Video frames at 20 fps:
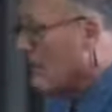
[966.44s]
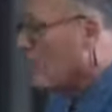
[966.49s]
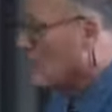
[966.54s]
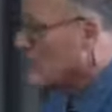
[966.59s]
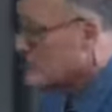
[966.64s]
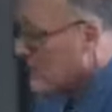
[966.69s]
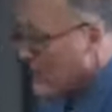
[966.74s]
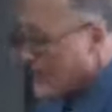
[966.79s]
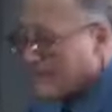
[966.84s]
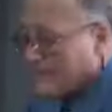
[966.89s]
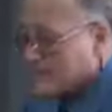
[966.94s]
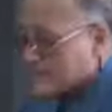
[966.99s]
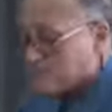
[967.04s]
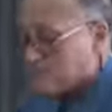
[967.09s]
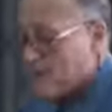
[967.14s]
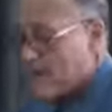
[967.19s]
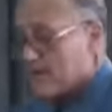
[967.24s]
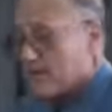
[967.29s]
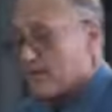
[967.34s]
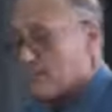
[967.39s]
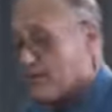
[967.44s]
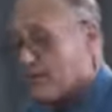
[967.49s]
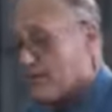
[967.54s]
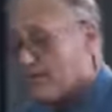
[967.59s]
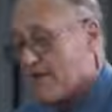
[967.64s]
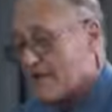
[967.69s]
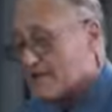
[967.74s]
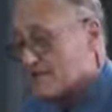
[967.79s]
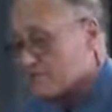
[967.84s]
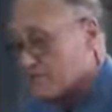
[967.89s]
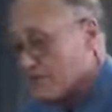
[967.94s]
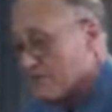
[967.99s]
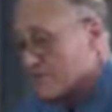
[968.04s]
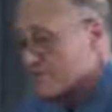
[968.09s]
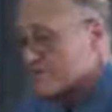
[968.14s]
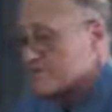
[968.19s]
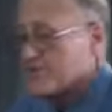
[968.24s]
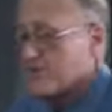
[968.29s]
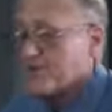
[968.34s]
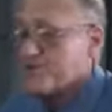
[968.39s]
was inexplicable. That's what the
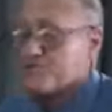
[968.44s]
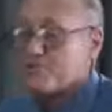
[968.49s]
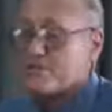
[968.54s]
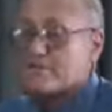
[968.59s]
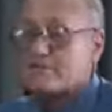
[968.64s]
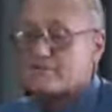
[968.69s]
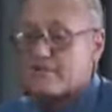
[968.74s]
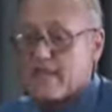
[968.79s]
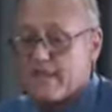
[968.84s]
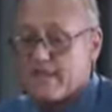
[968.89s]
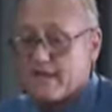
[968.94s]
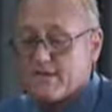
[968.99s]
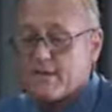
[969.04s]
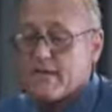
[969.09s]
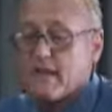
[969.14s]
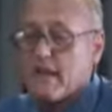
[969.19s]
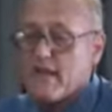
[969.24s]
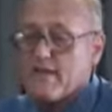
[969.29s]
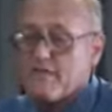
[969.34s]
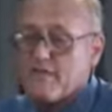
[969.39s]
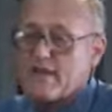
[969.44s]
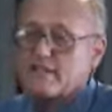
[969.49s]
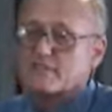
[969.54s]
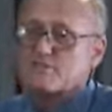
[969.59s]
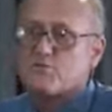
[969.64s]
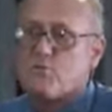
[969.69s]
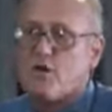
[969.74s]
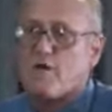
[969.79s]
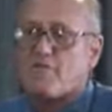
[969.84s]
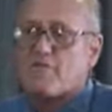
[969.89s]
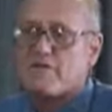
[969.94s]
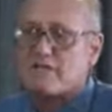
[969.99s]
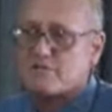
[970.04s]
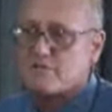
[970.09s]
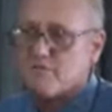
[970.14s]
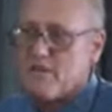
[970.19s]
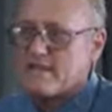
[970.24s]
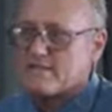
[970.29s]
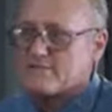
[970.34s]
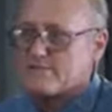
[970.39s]
surgeon said. That's what the
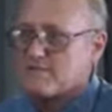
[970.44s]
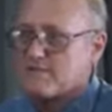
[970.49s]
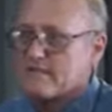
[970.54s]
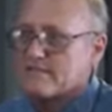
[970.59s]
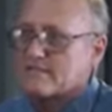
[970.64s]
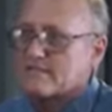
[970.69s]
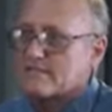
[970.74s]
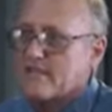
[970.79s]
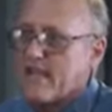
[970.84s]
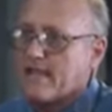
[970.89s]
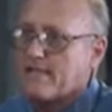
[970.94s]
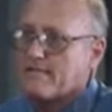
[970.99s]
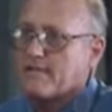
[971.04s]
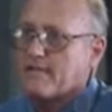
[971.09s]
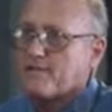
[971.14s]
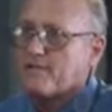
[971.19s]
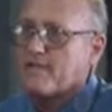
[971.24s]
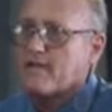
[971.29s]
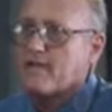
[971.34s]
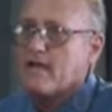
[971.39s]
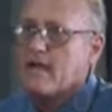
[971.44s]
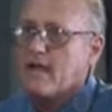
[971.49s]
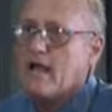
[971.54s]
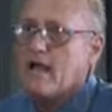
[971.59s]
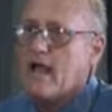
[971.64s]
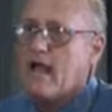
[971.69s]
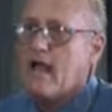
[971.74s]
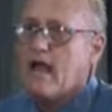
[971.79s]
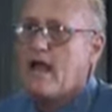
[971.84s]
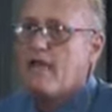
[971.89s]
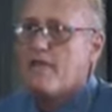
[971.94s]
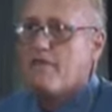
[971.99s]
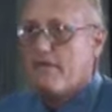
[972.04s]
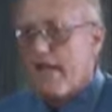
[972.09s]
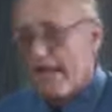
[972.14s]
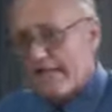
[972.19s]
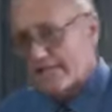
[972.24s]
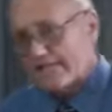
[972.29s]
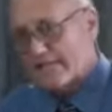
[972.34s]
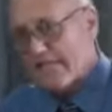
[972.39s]
specialist said.
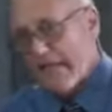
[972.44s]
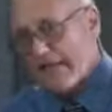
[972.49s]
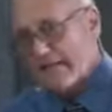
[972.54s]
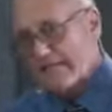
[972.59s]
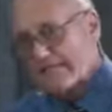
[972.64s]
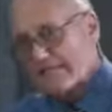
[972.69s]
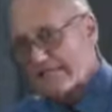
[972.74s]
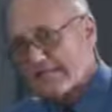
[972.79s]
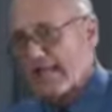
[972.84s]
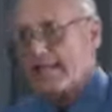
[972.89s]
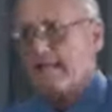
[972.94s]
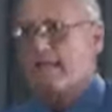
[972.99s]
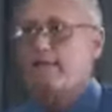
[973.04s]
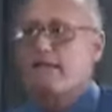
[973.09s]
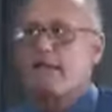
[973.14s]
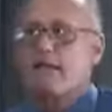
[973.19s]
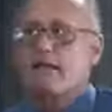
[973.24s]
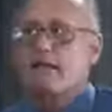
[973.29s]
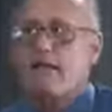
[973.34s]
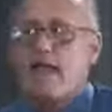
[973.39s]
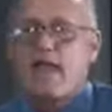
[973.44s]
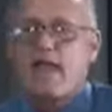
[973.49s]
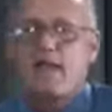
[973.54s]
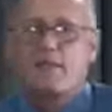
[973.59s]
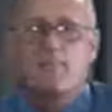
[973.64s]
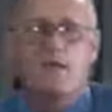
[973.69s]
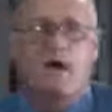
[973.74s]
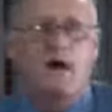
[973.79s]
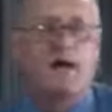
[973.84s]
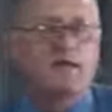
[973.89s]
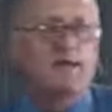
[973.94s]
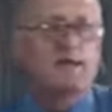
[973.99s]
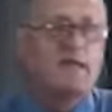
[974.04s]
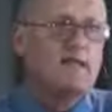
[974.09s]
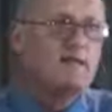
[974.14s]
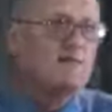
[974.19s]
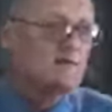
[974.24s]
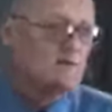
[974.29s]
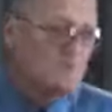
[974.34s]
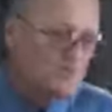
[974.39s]
This thing suddenly came. I
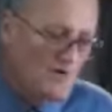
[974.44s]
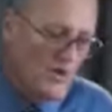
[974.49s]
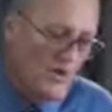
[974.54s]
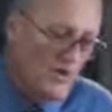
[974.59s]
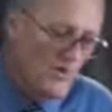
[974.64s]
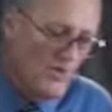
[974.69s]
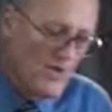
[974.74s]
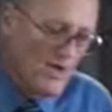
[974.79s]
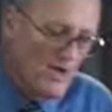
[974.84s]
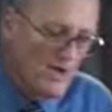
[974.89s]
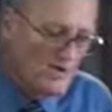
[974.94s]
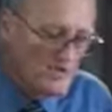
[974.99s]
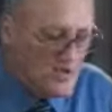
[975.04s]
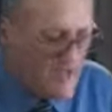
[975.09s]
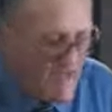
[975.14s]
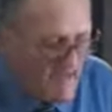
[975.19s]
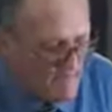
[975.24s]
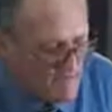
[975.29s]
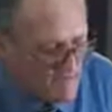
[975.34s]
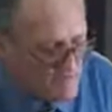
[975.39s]
needed to have a